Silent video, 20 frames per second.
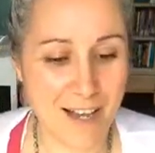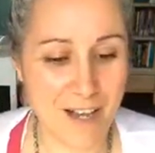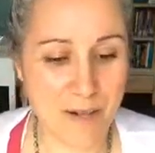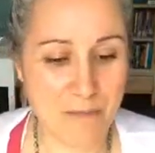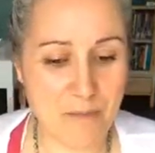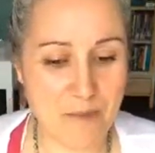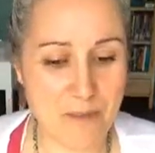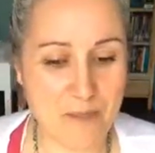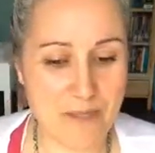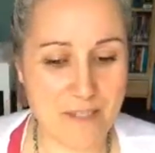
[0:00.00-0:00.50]

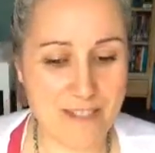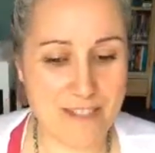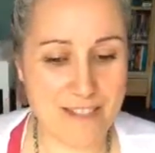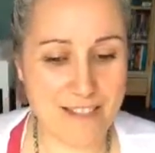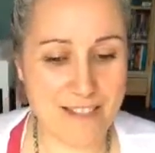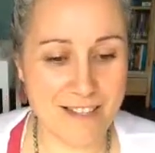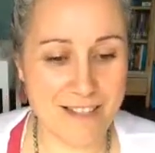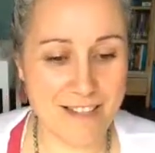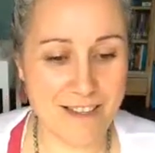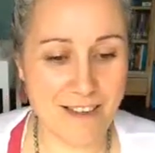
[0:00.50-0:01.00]
But there is
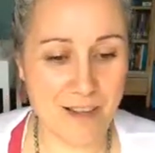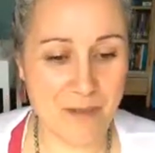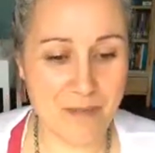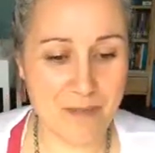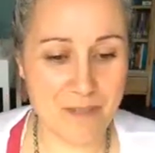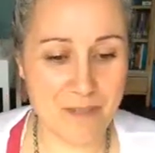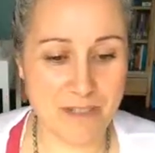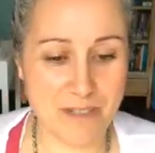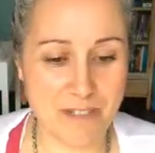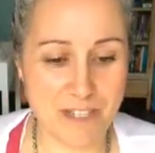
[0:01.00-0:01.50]
an
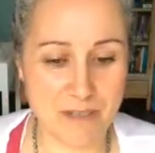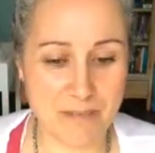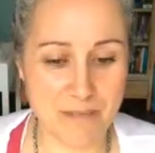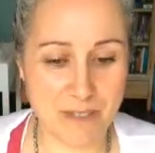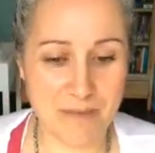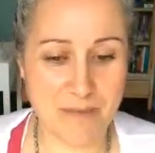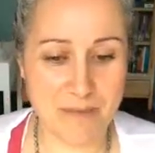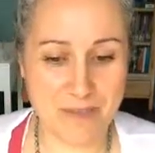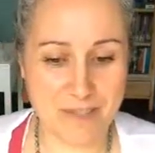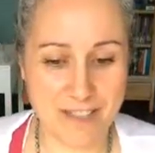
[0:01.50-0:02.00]
opportunity
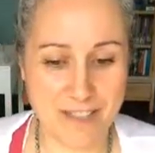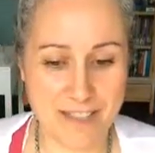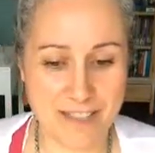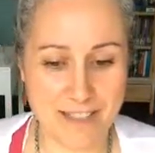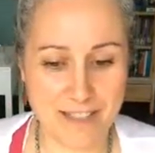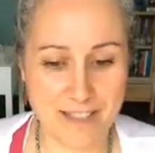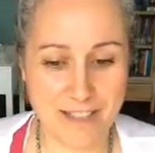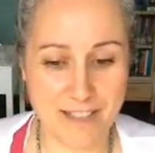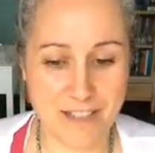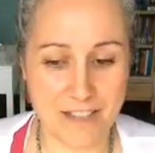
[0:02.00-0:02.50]
being presented
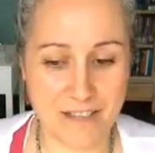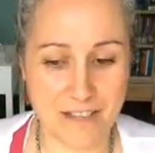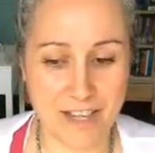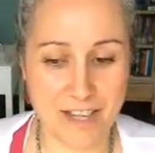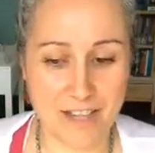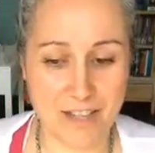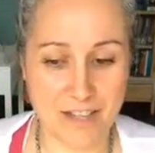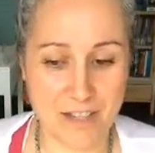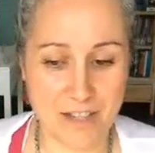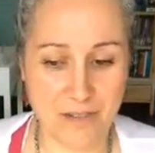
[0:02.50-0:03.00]
to you
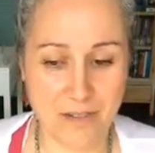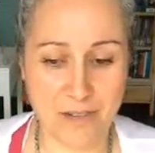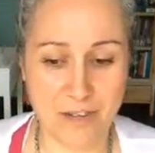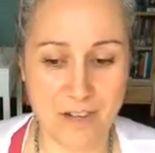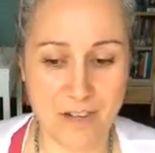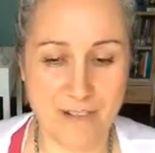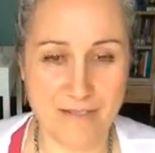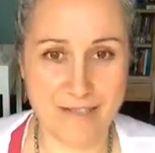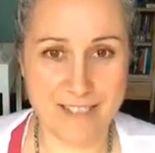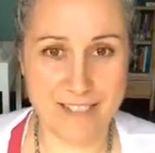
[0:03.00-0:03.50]
and you
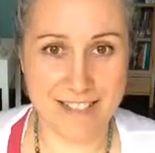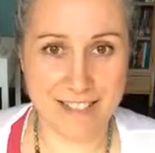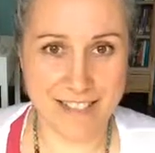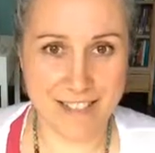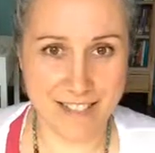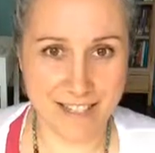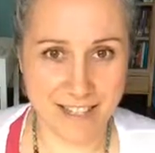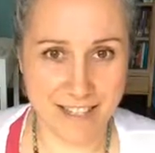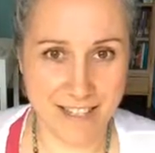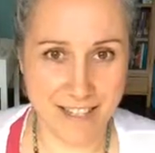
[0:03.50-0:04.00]
are
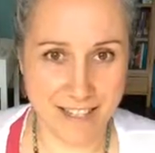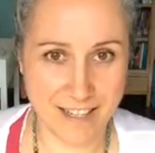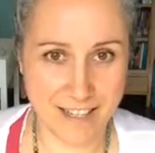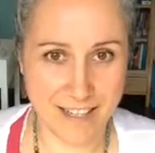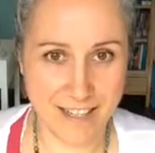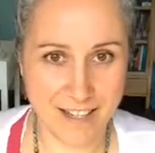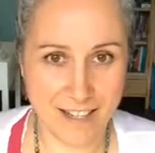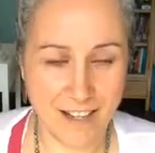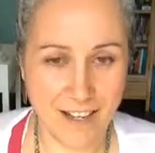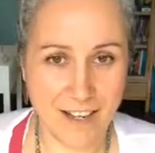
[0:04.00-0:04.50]
resisting it.
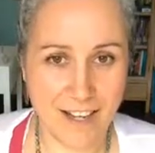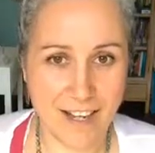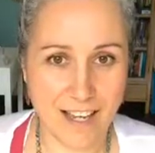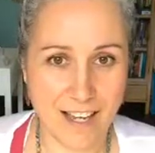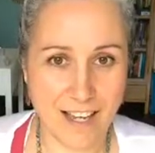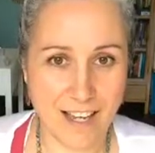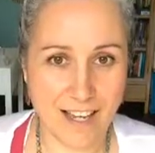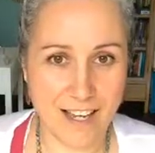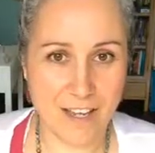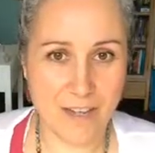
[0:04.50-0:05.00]

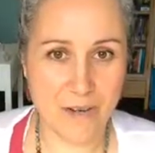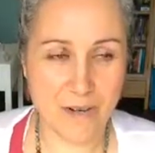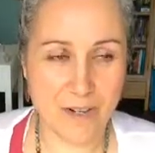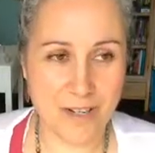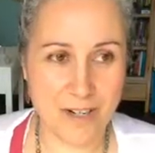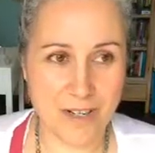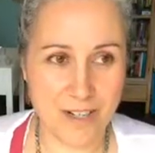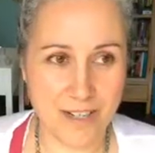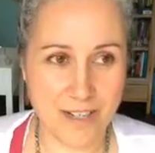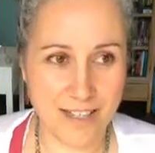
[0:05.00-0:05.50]
Okay, you are
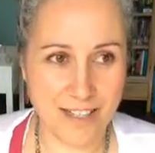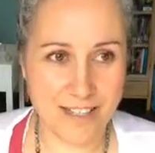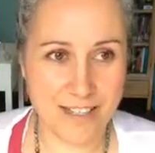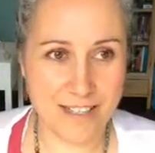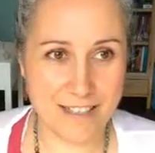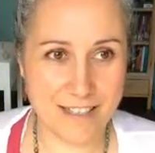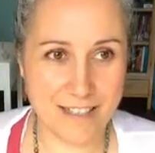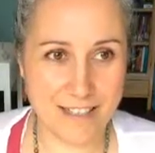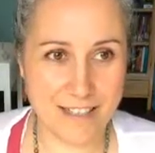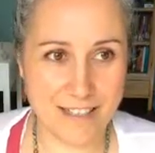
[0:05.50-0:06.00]

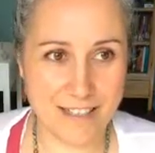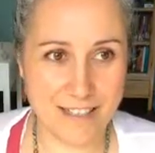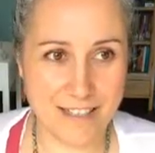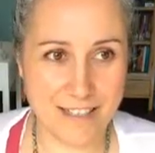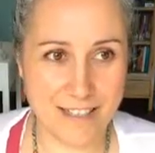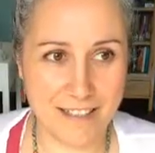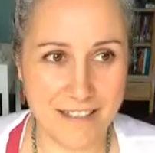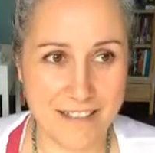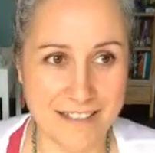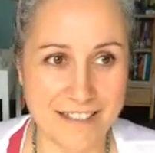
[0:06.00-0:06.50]
not,
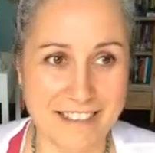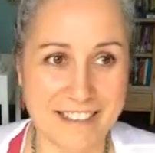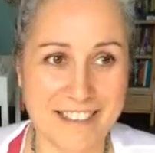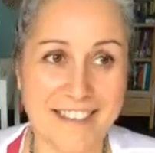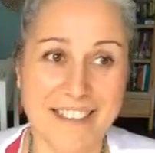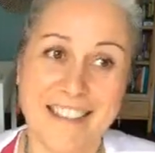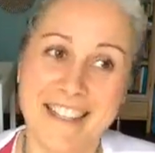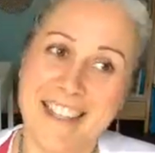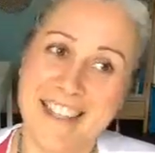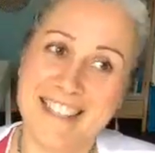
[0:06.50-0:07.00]
I
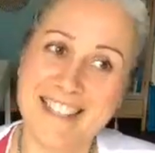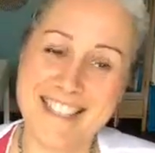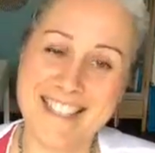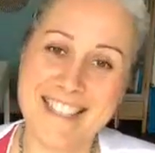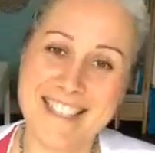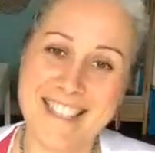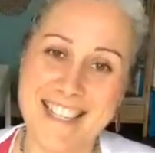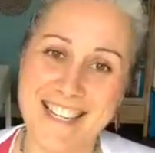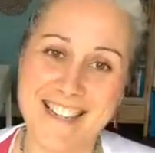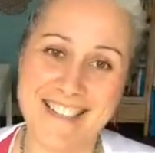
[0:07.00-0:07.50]
was going to
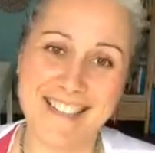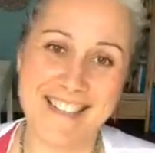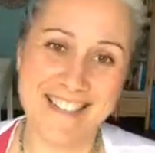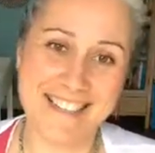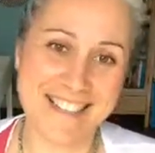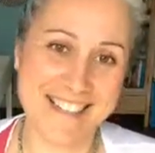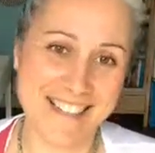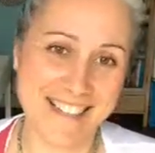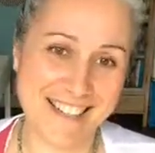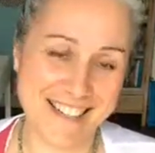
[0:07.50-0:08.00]
say you're not
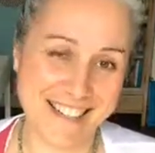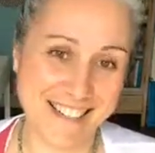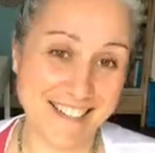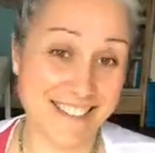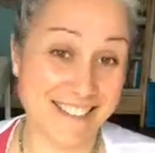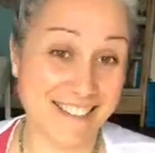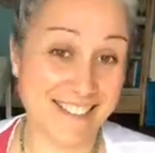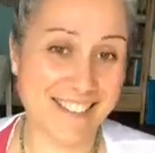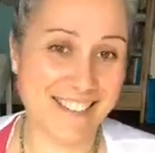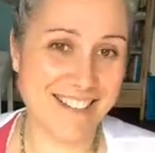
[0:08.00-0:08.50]
seeing it
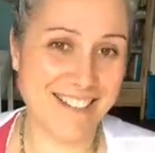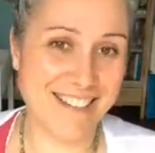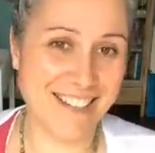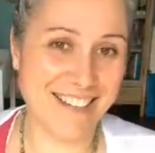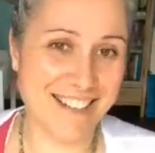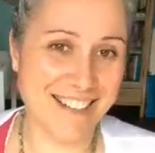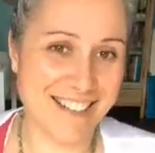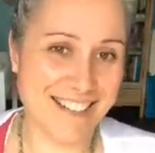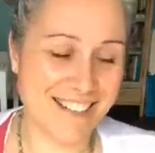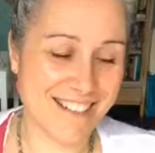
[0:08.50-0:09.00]
clearly. You
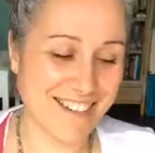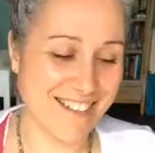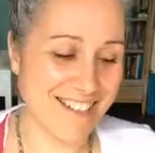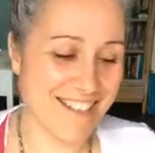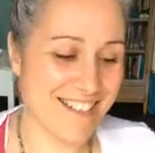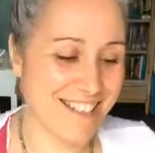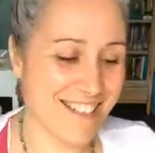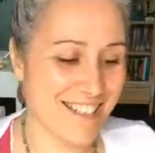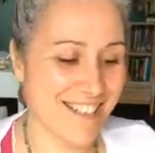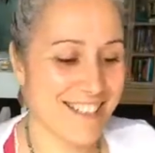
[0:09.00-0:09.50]
are
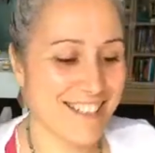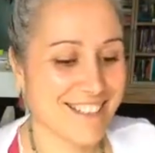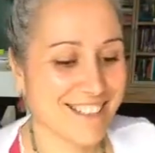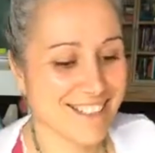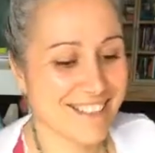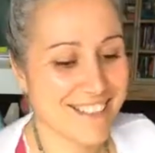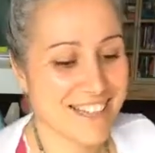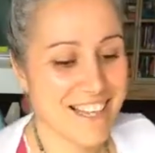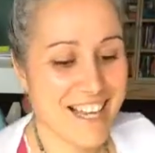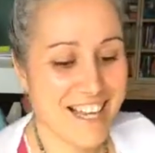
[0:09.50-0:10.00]
seeing it
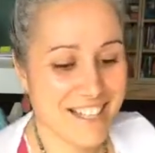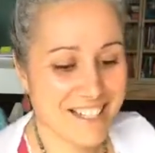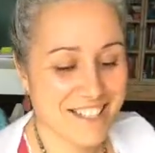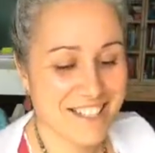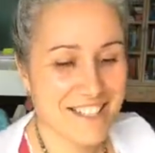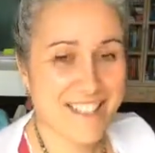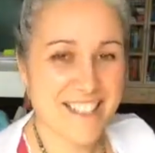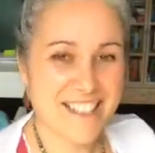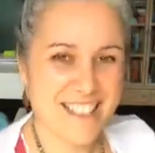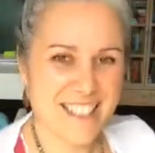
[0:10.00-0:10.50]
clearly, and you're
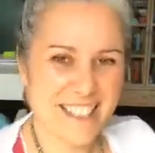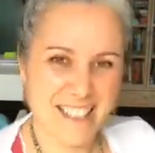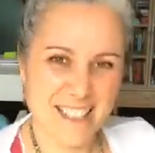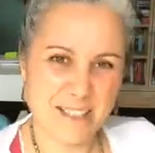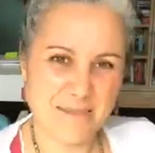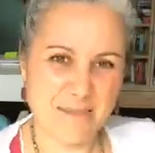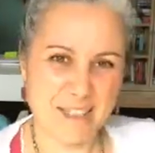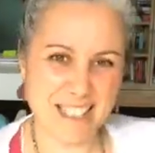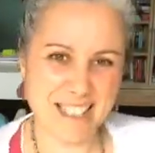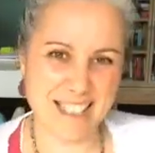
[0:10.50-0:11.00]
just a little
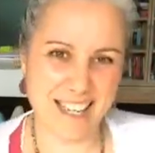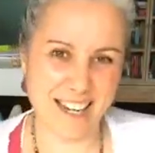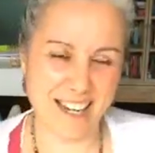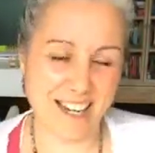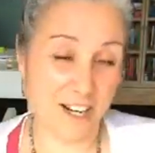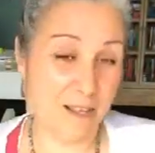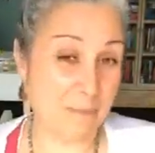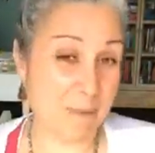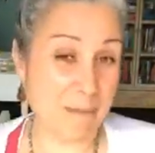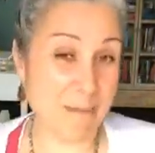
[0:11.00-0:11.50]
bit
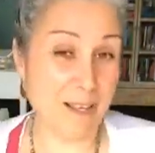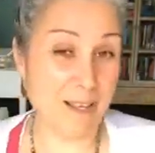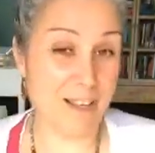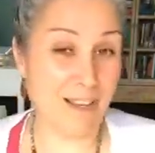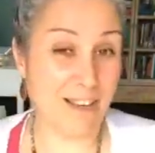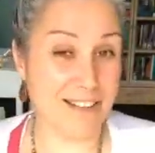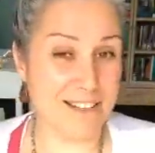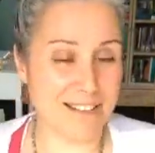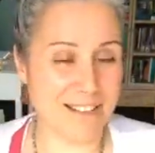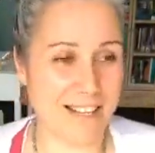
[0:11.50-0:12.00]
scared, maybe a
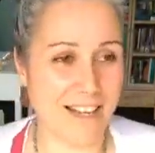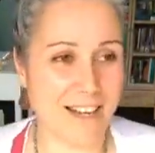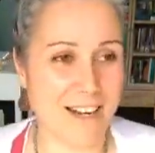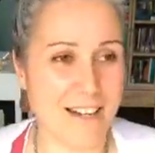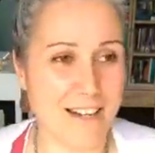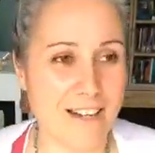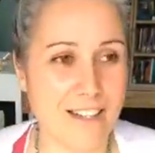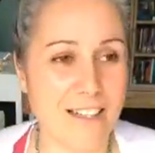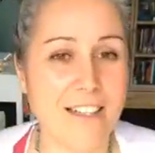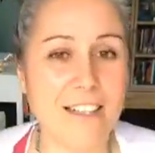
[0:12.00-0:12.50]
lot
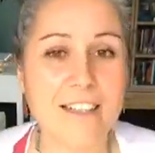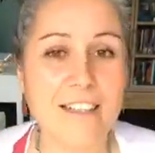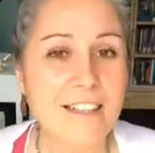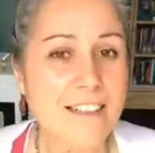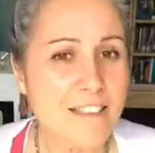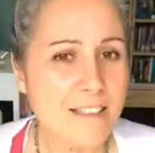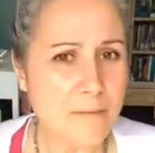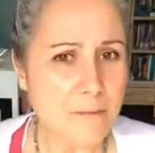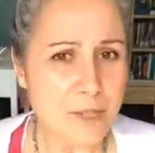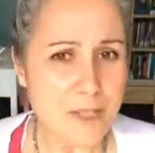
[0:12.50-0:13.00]
scared.
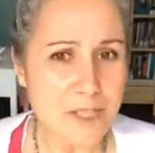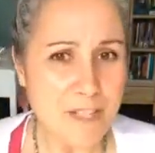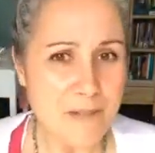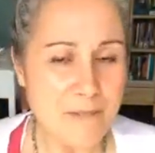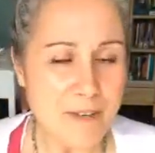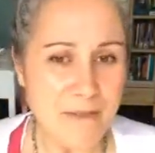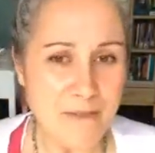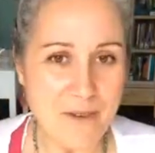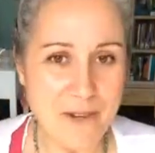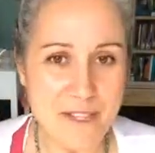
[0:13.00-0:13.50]
Losing my
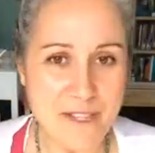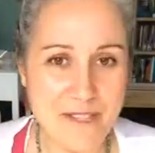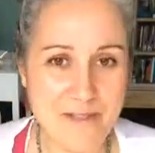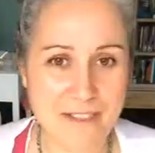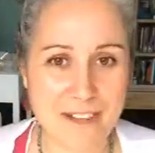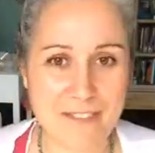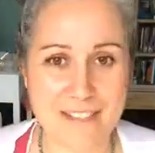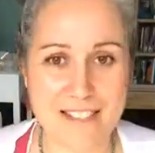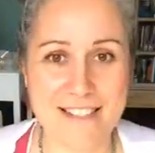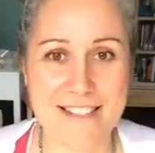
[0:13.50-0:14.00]
voice
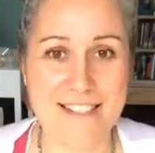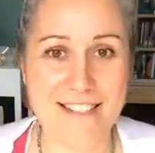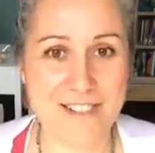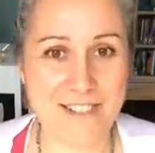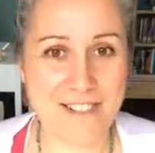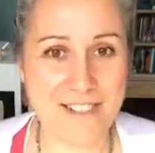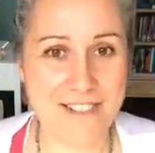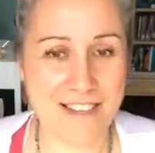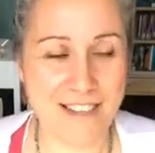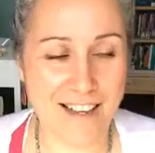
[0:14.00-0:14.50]
around this.
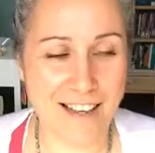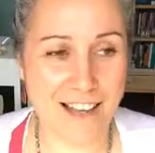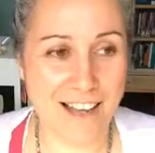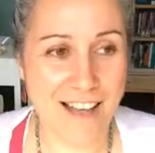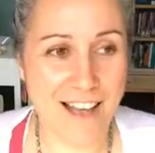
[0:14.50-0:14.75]
Interesting.